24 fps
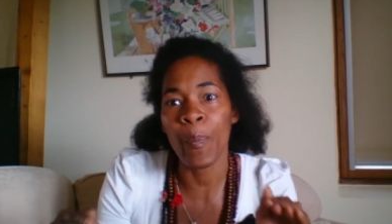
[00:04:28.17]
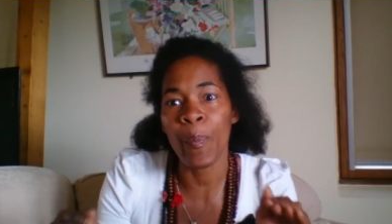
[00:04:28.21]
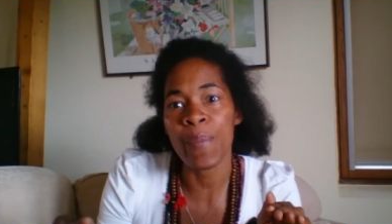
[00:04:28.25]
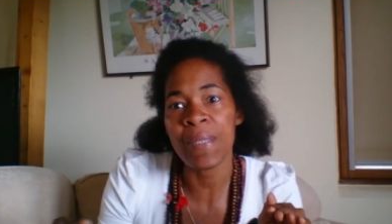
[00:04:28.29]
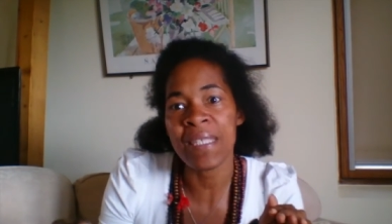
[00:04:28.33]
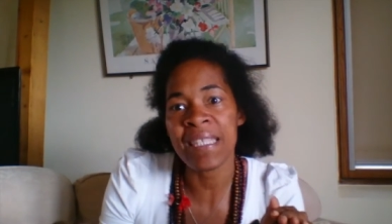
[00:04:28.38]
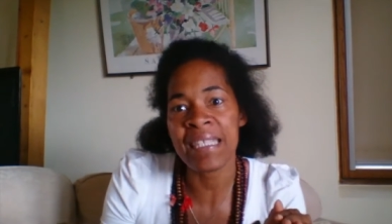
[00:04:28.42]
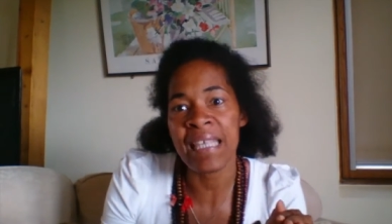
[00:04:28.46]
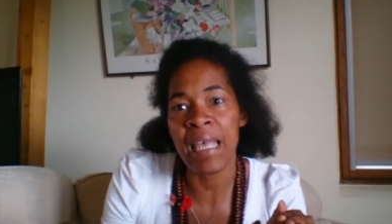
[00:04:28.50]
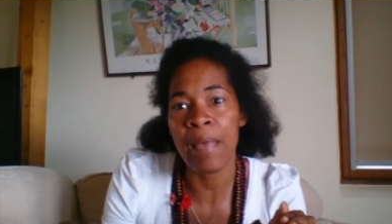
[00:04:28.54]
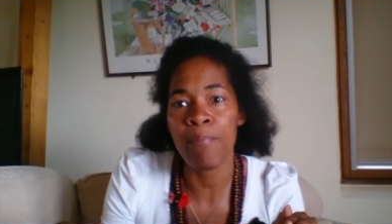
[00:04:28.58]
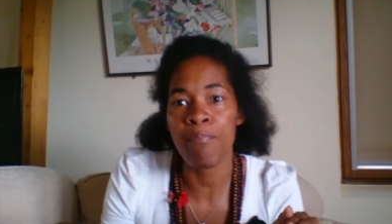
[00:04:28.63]

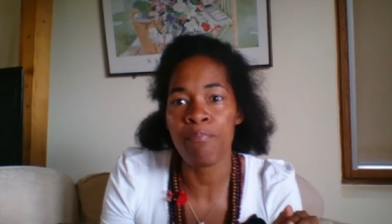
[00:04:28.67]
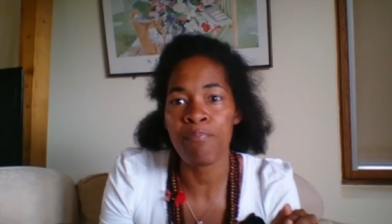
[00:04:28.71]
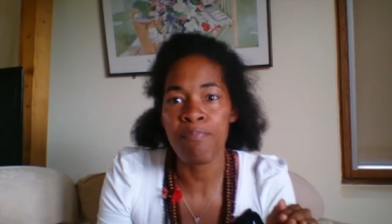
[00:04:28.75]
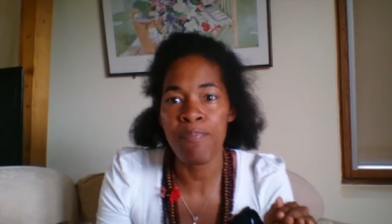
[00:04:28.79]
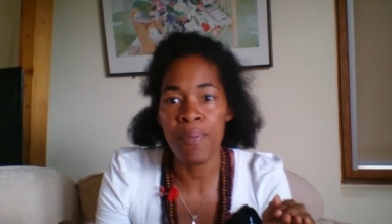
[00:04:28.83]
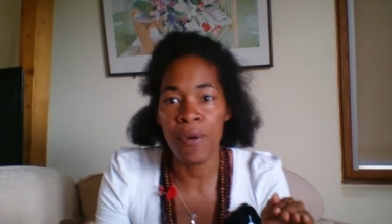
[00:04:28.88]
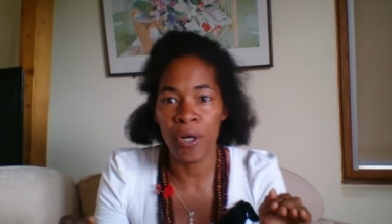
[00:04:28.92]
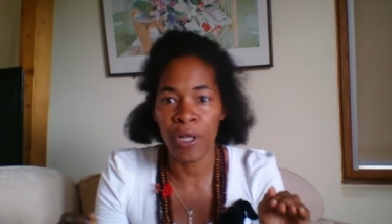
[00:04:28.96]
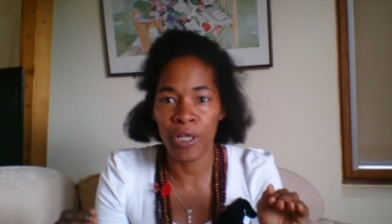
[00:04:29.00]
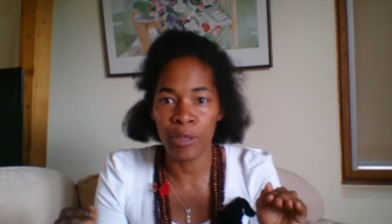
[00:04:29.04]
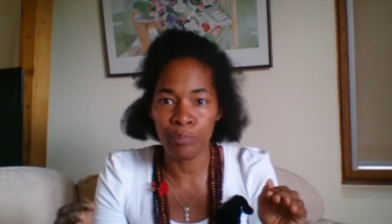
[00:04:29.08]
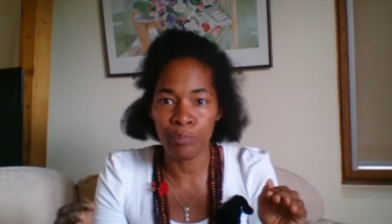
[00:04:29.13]

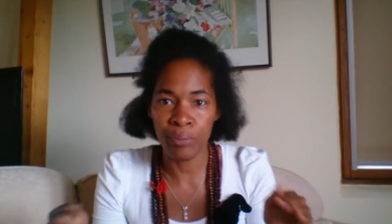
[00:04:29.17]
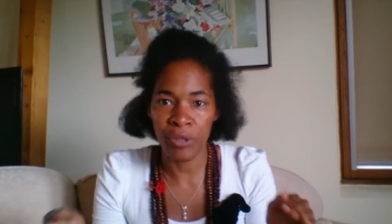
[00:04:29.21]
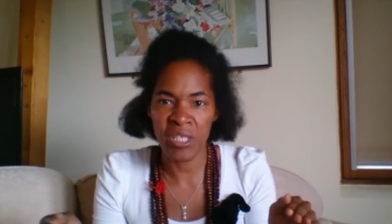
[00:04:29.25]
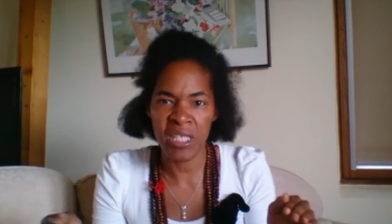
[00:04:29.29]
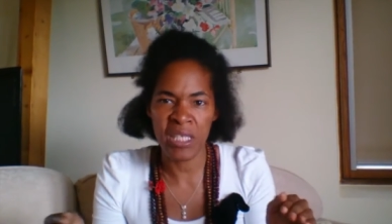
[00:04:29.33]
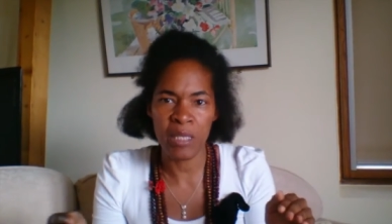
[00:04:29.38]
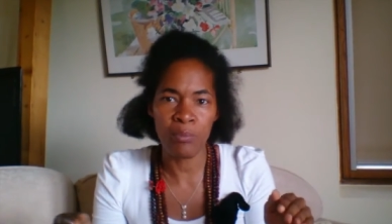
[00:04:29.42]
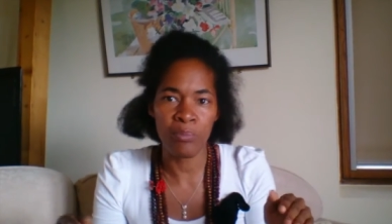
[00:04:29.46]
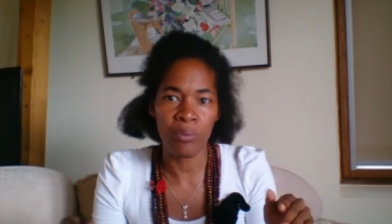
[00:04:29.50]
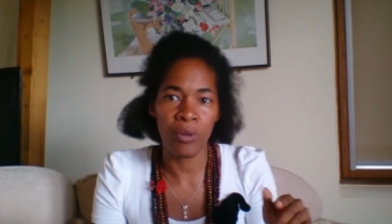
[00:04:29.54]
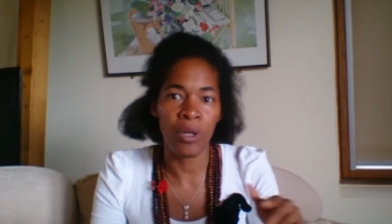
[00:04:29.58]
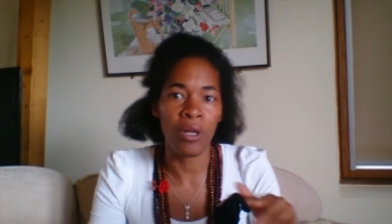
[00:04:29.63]
simple
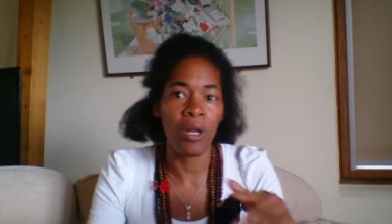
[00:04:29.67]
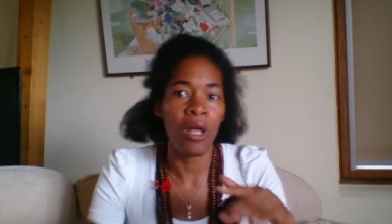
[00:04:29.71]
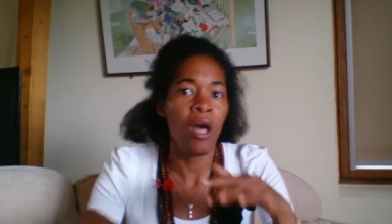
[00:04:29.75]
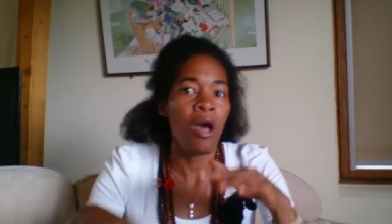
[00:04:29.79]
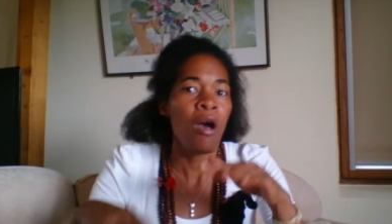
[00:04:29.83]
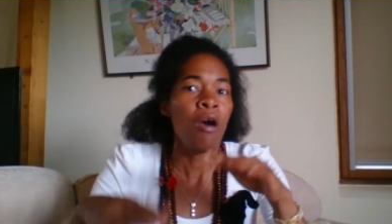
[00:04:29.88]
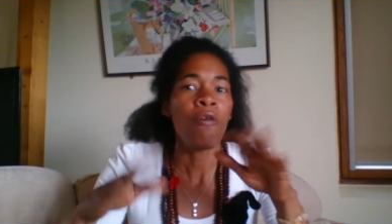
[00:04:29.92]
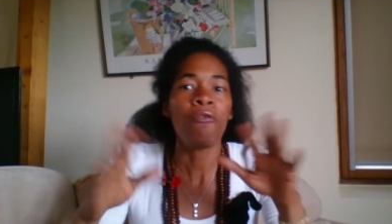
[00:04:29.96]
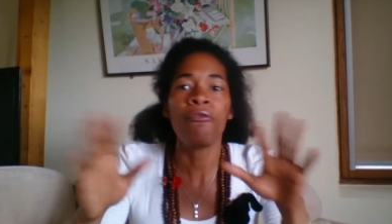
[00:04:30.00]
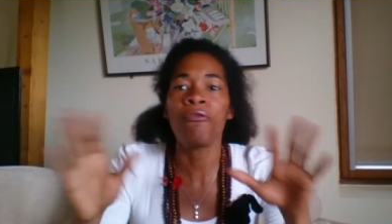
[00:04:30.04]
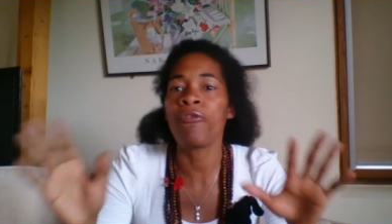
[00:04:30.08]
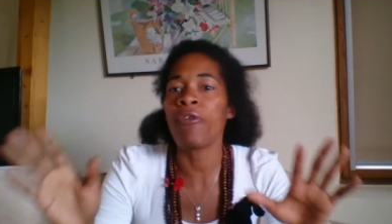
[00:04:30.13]
possible
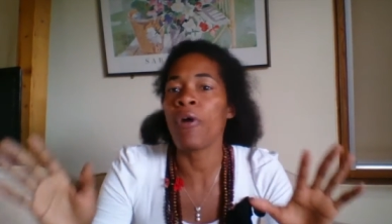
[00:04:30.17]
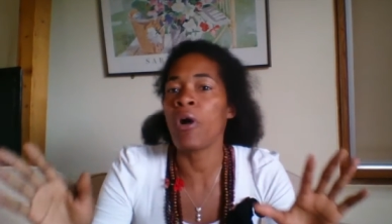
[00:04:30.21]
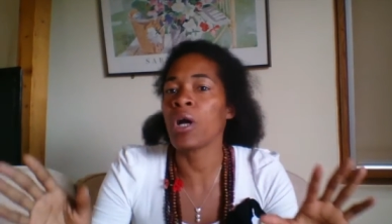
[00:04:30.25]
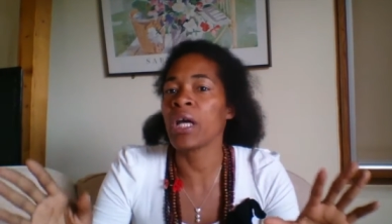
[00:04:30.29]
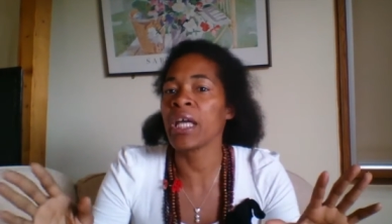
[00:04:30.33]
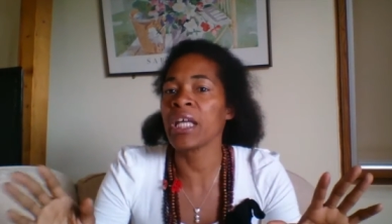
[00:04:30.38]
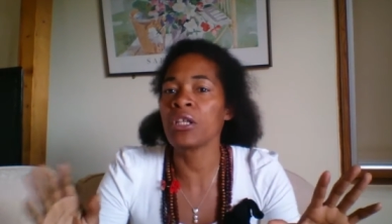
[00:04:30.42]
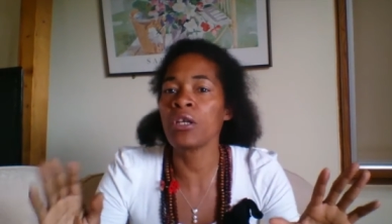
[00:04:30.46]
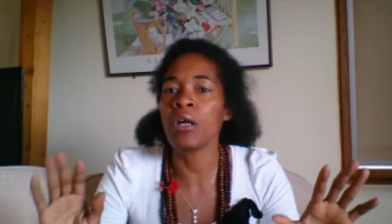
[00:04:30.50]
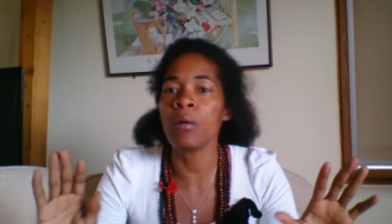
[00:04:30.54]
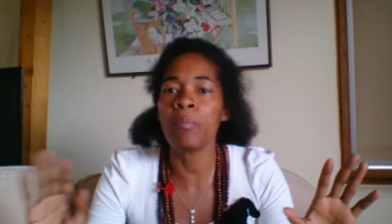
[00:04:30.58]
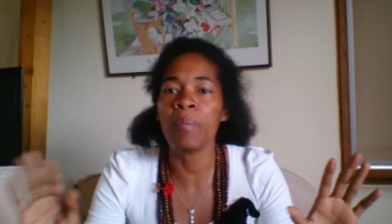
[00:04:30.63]
forget